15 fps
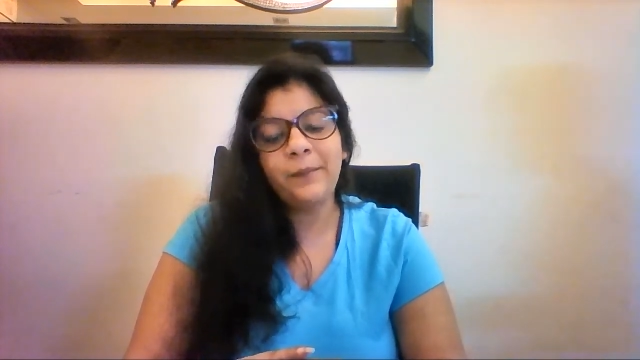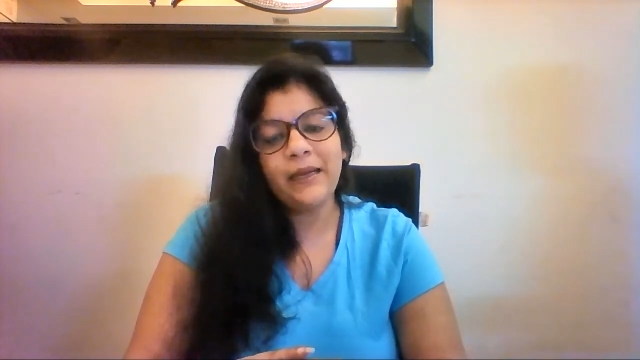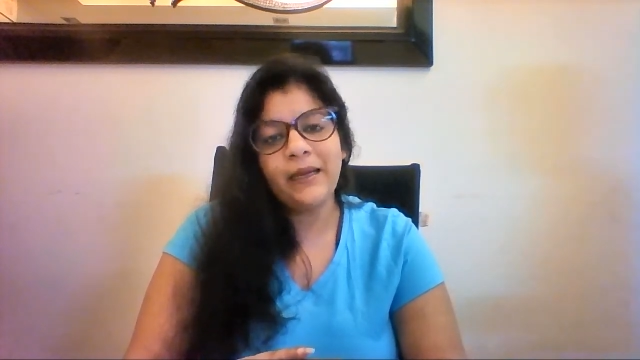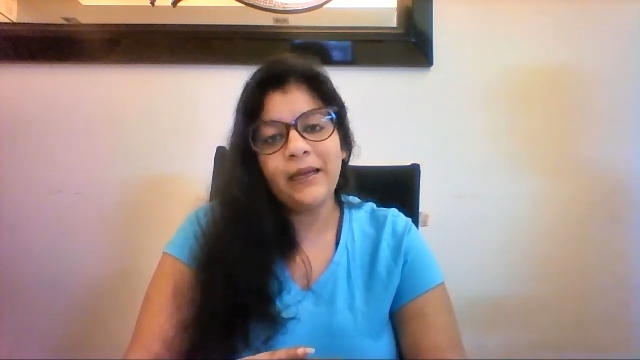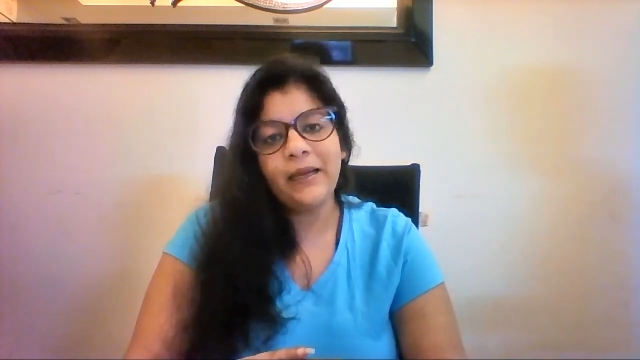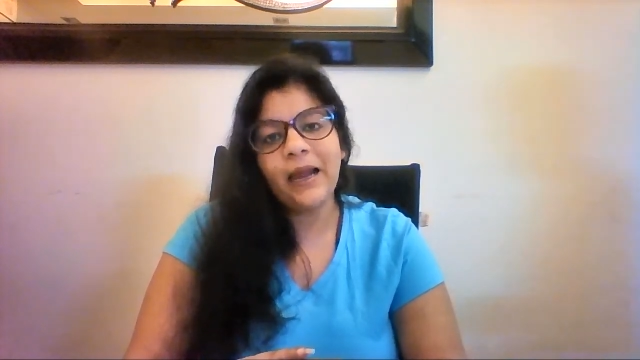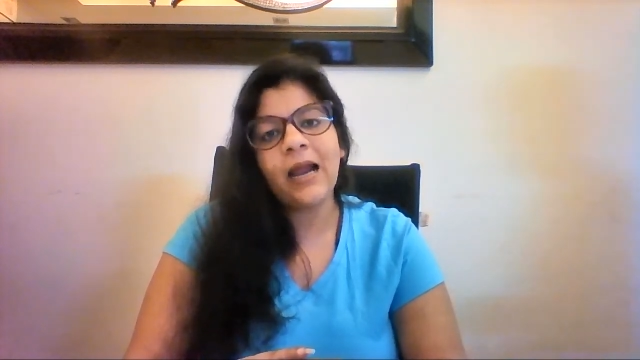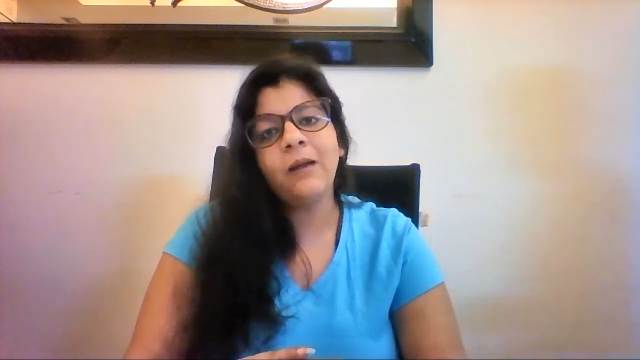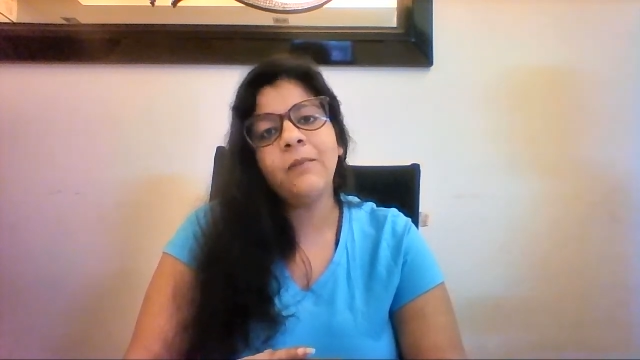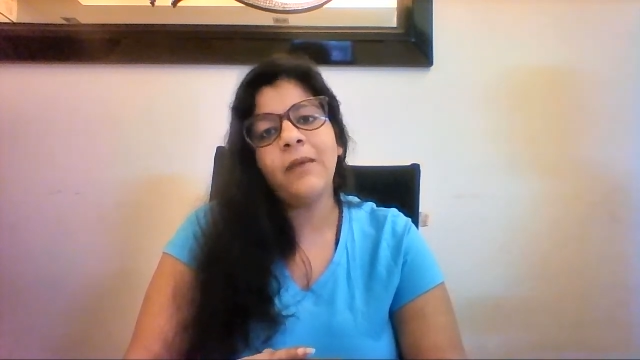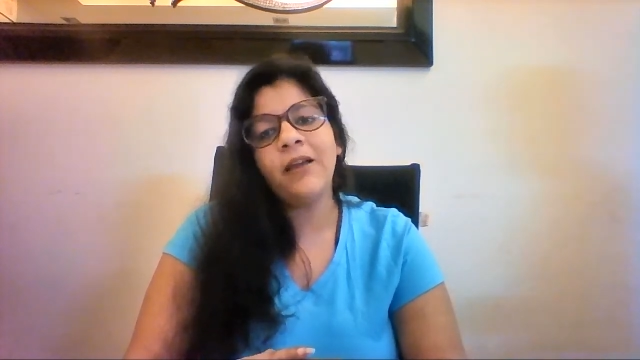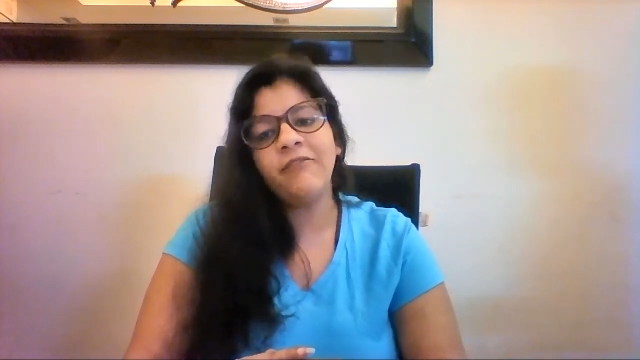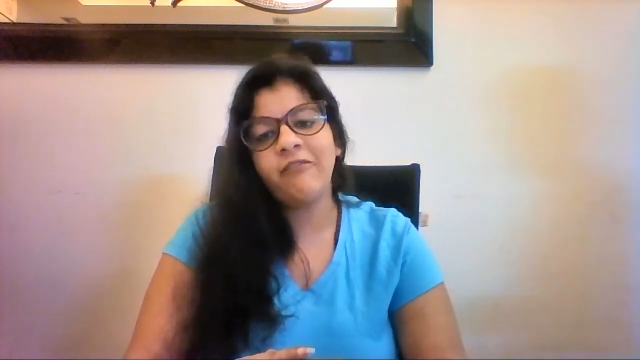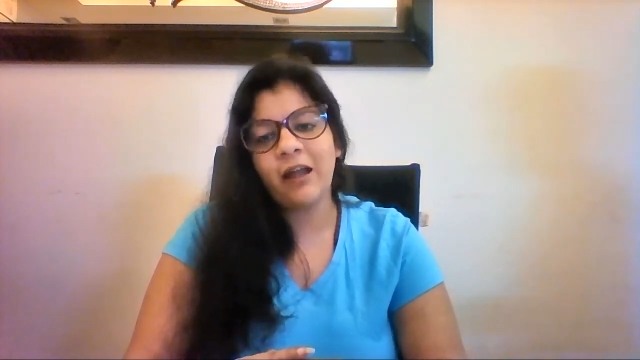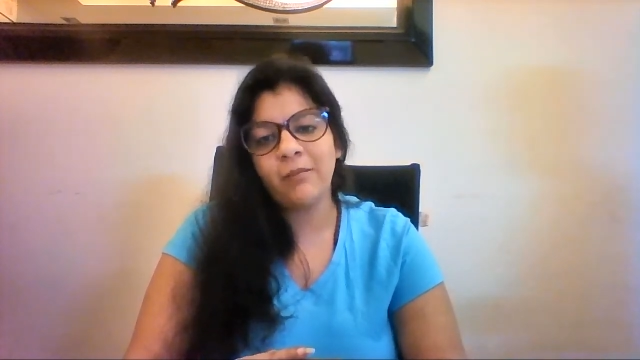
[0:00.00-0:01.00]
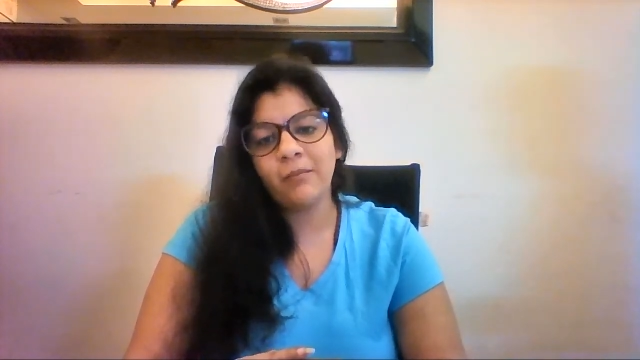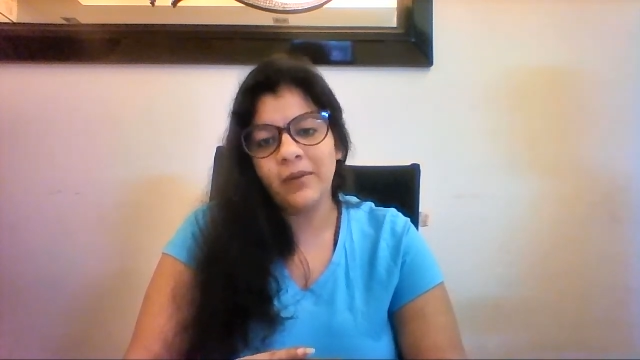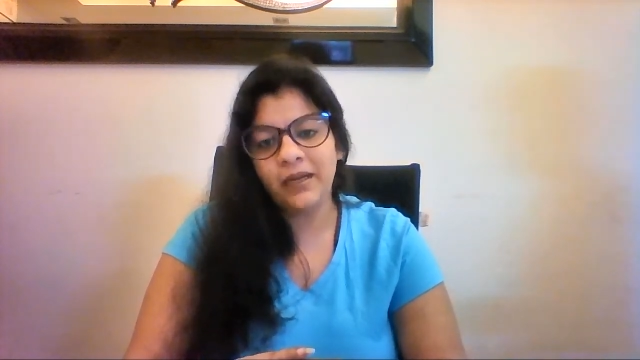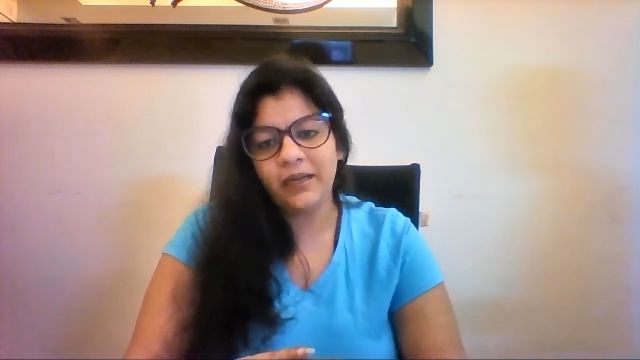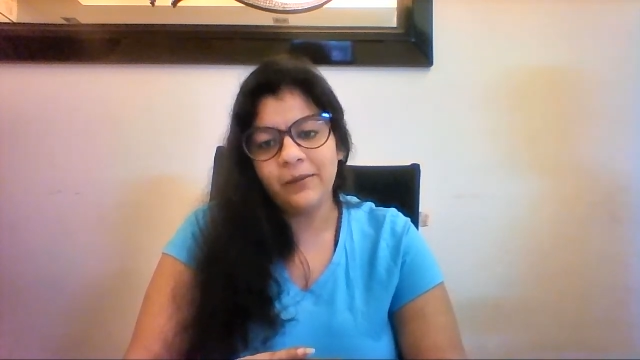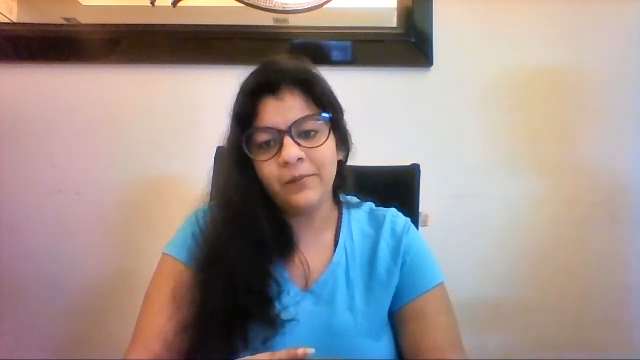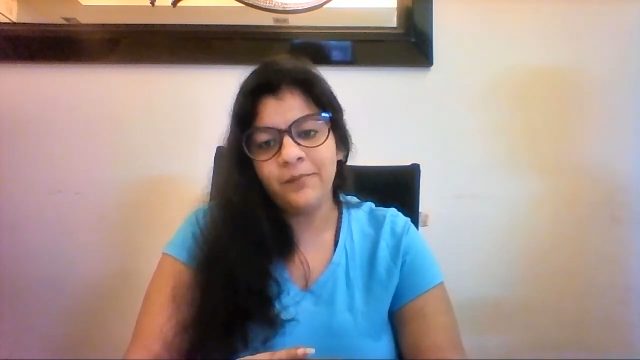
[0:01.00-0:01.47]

me and my family.